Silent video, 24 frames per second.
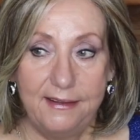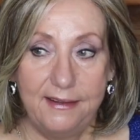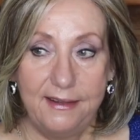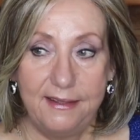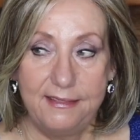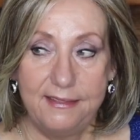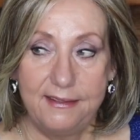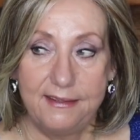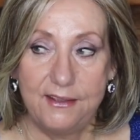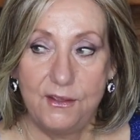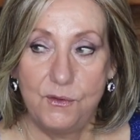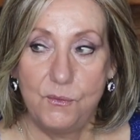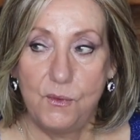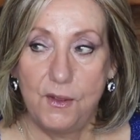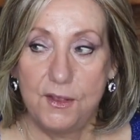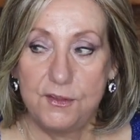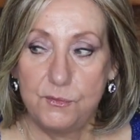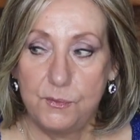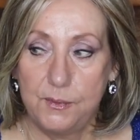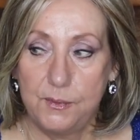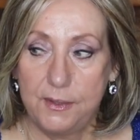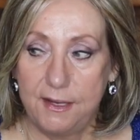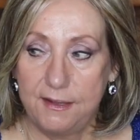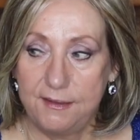I think it
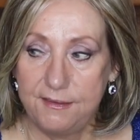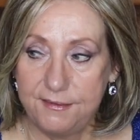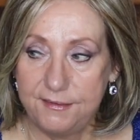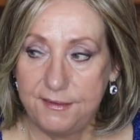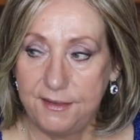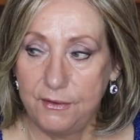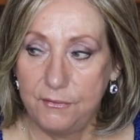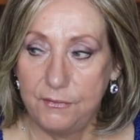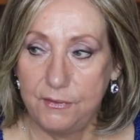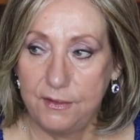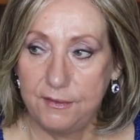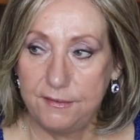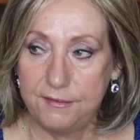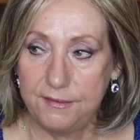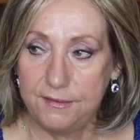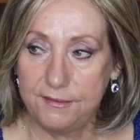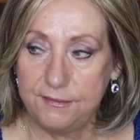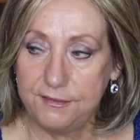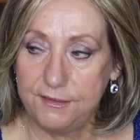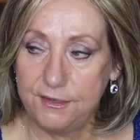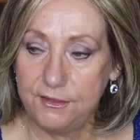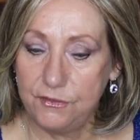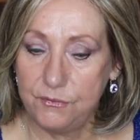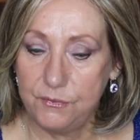was when I serious,
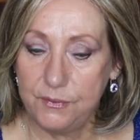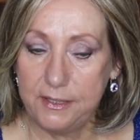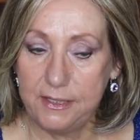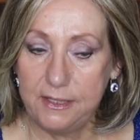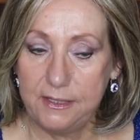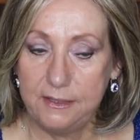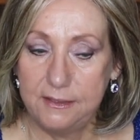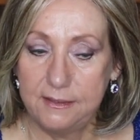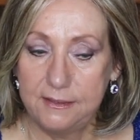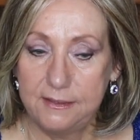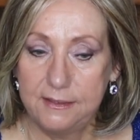63?